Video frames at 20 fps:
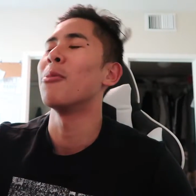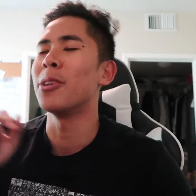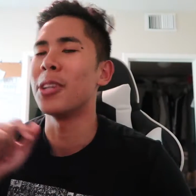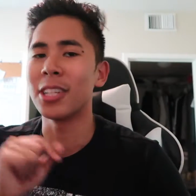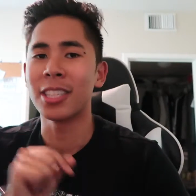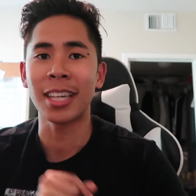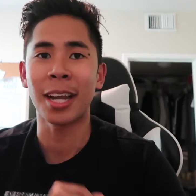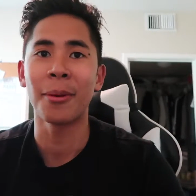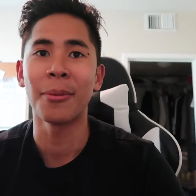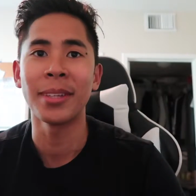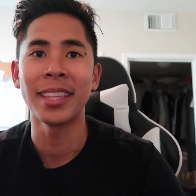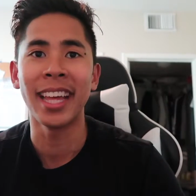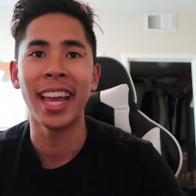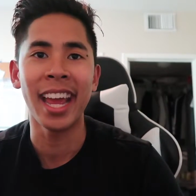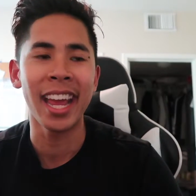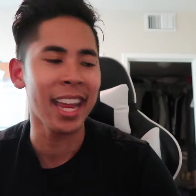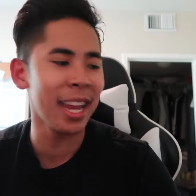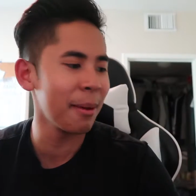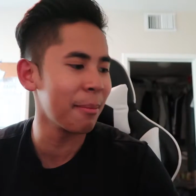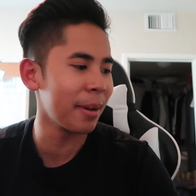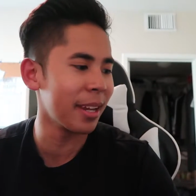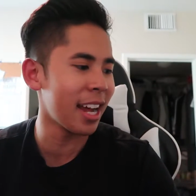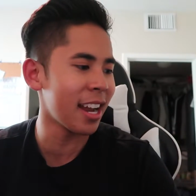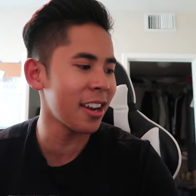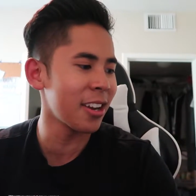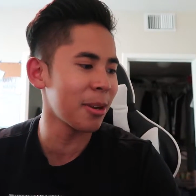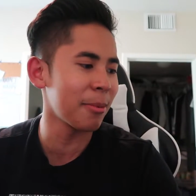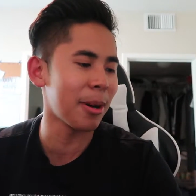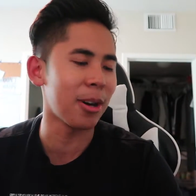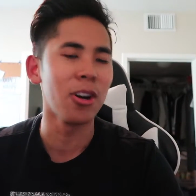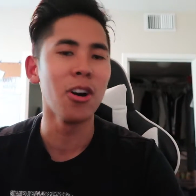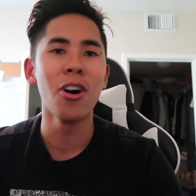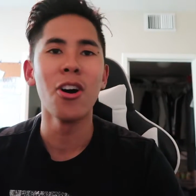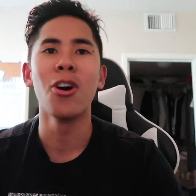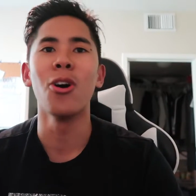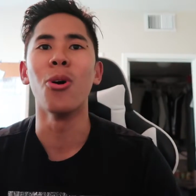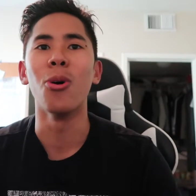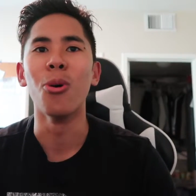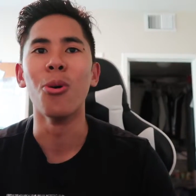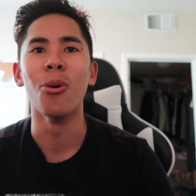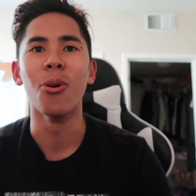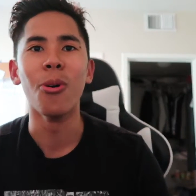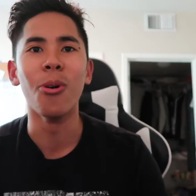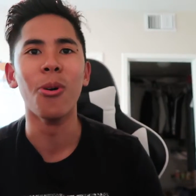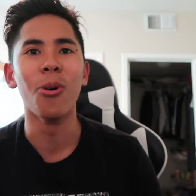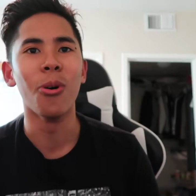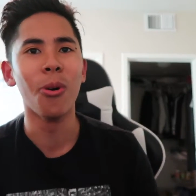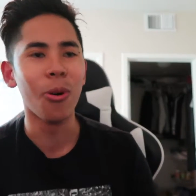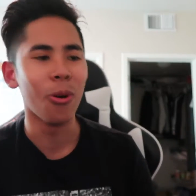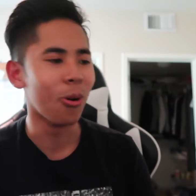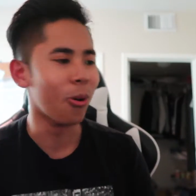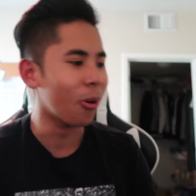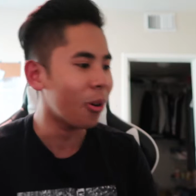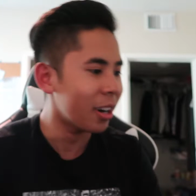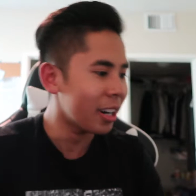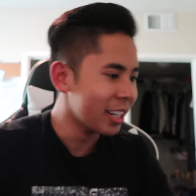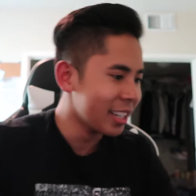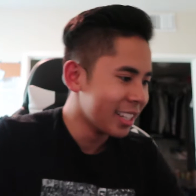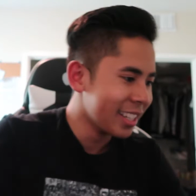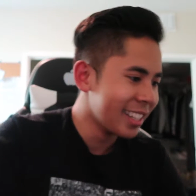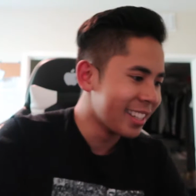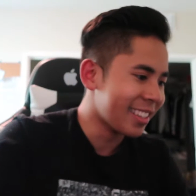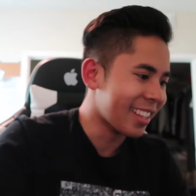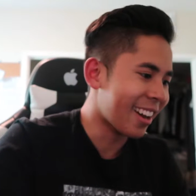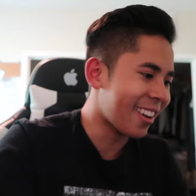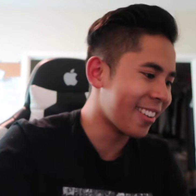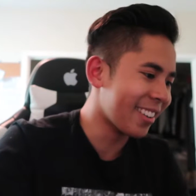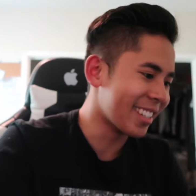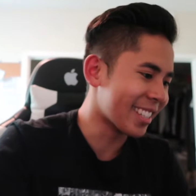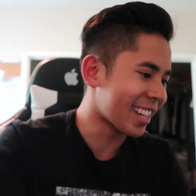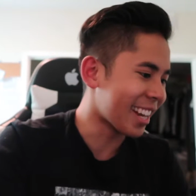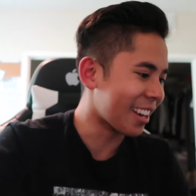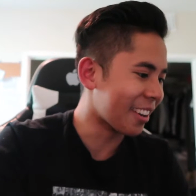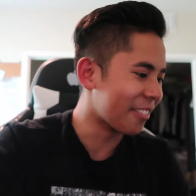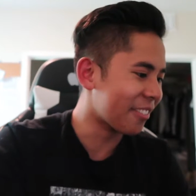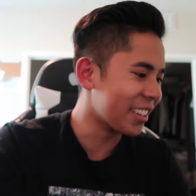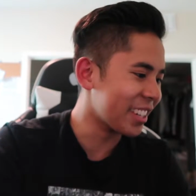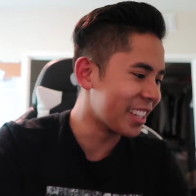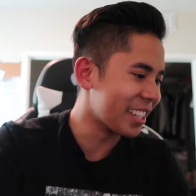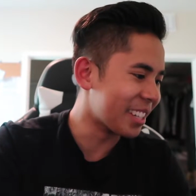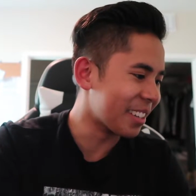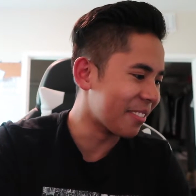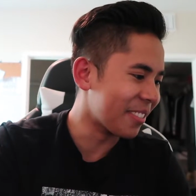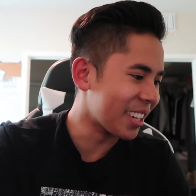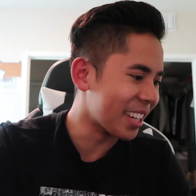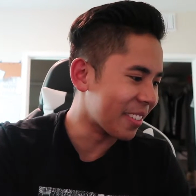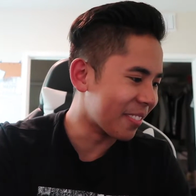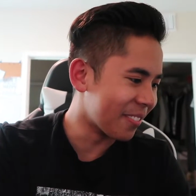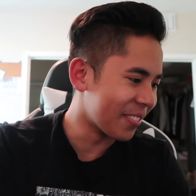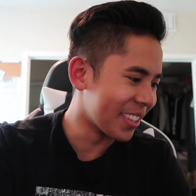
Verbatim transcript: When you start with the A, but I don't know about hu hu hu hu hu. That one is kind of funny to me.